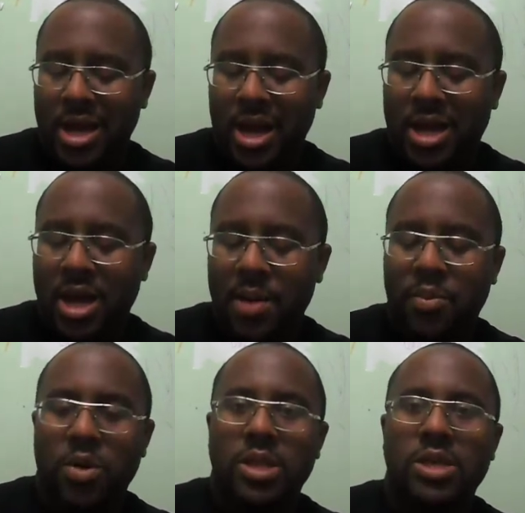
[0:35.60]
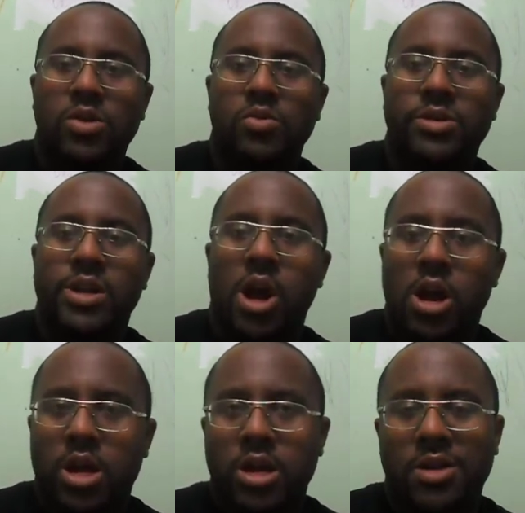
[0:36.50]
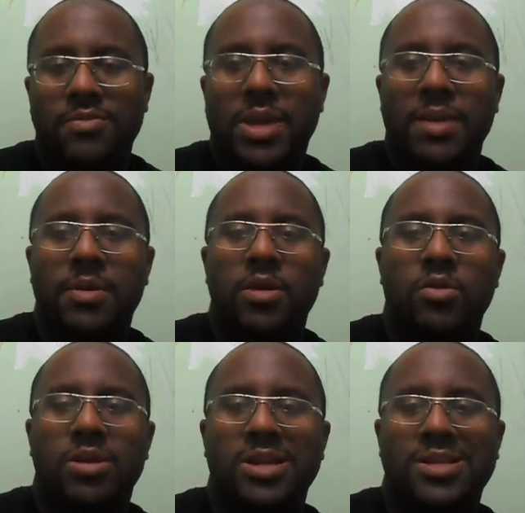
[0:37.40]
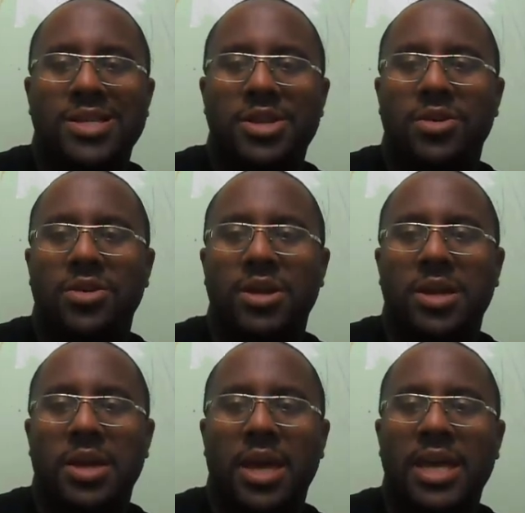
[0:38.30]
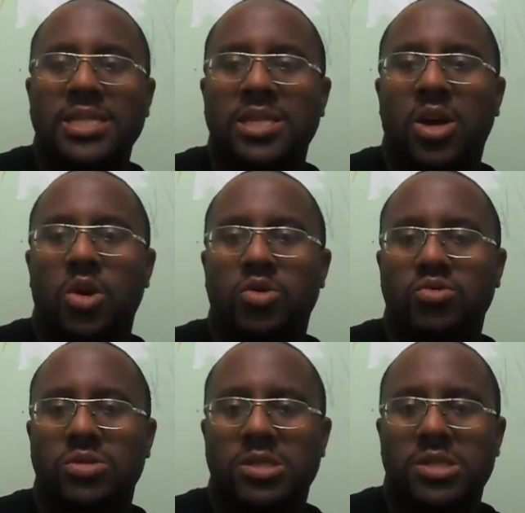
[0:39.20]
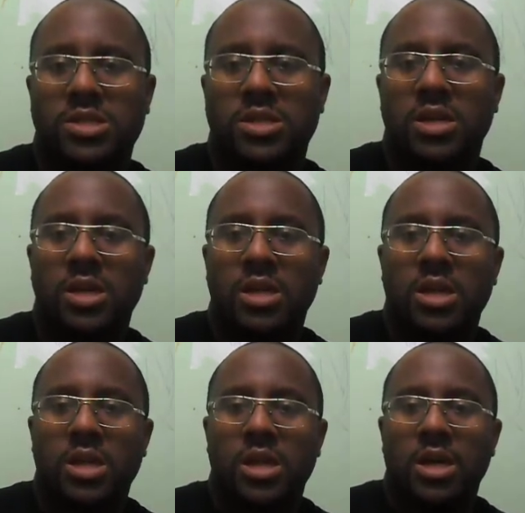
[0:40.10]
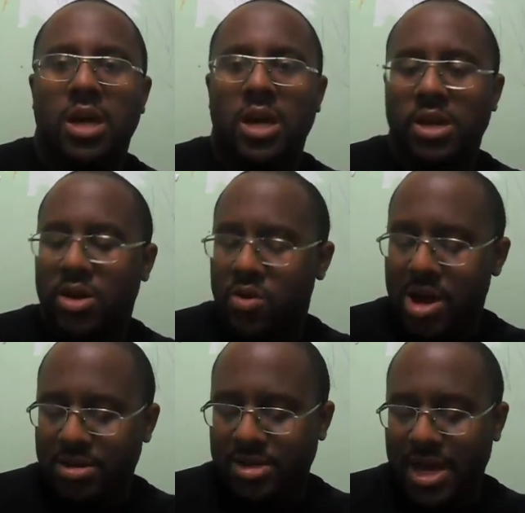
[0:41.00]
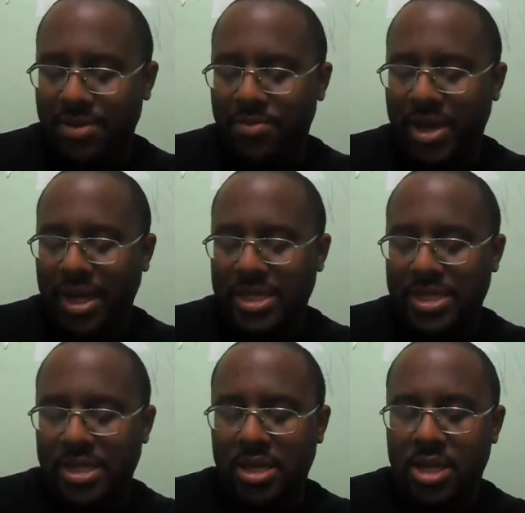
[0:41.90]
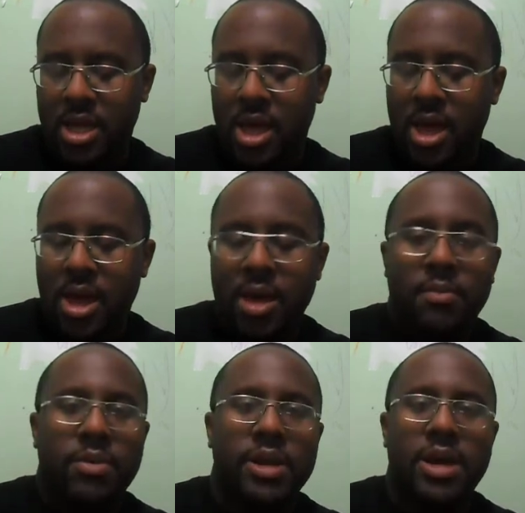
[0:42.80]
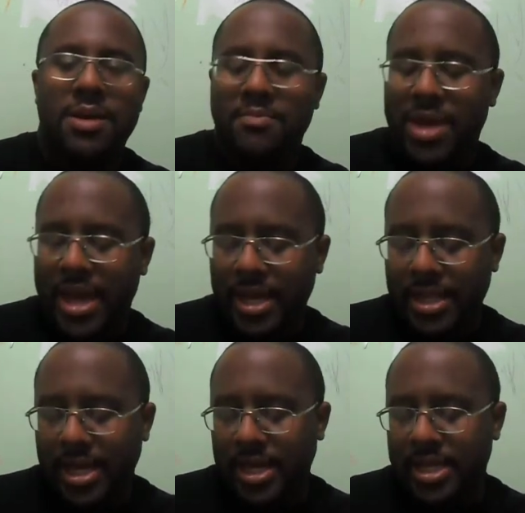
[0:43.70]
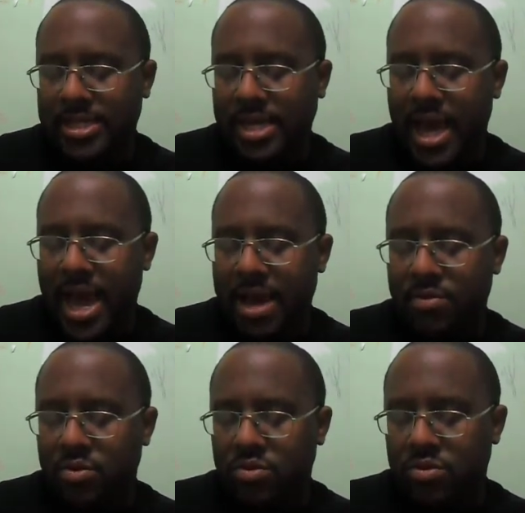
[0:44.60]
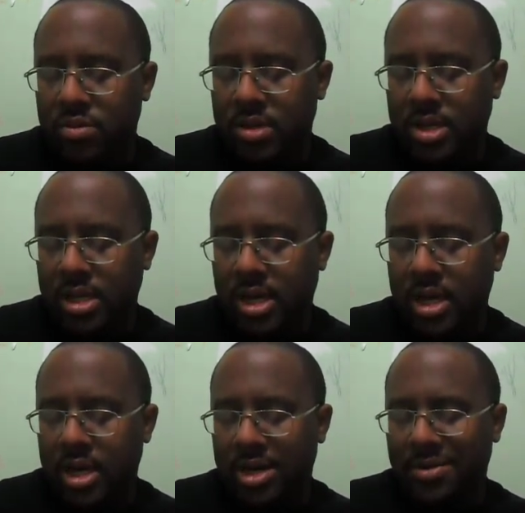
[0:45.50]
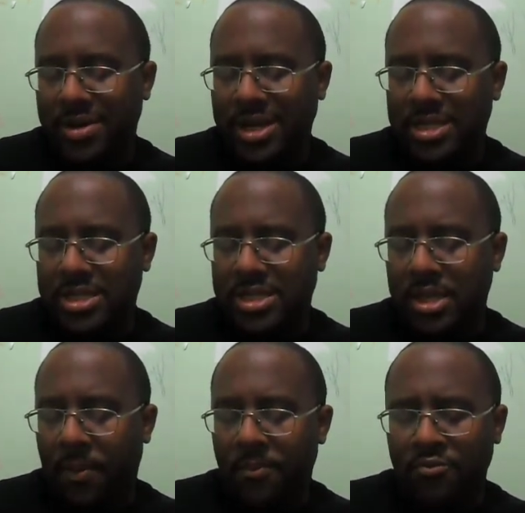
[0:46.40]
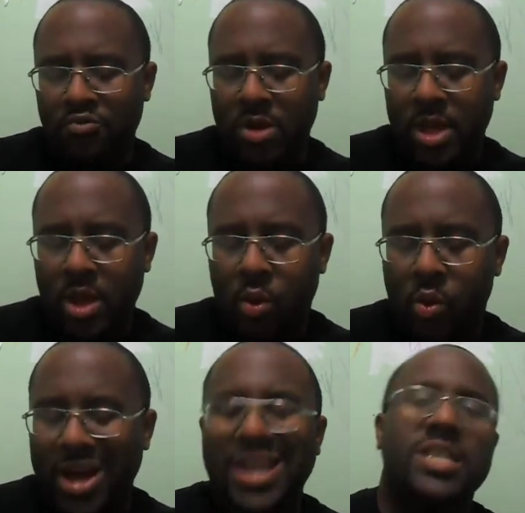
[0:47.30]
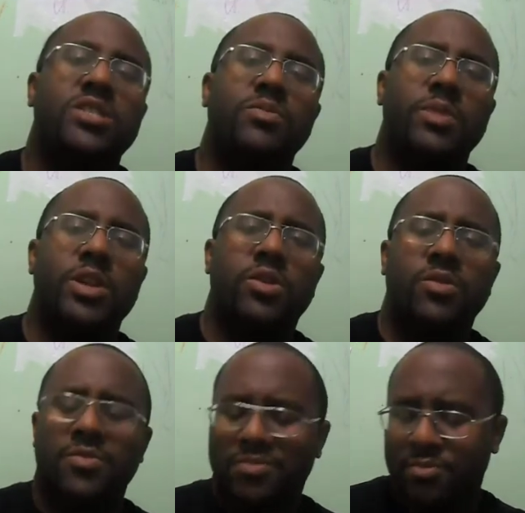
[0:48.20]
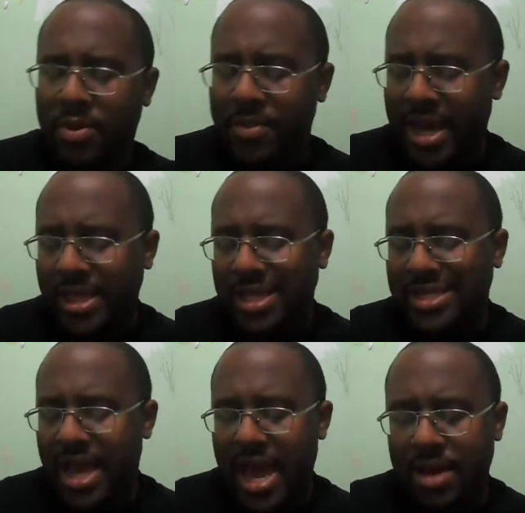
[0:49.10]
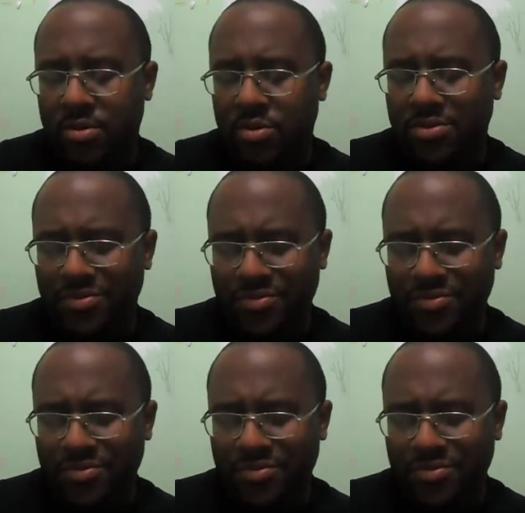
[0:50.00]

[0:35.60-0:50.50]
a couple a little darker, maybe you consider East Coast, underground type beats. But mainly this album, and it's one instrumental, but mainly this album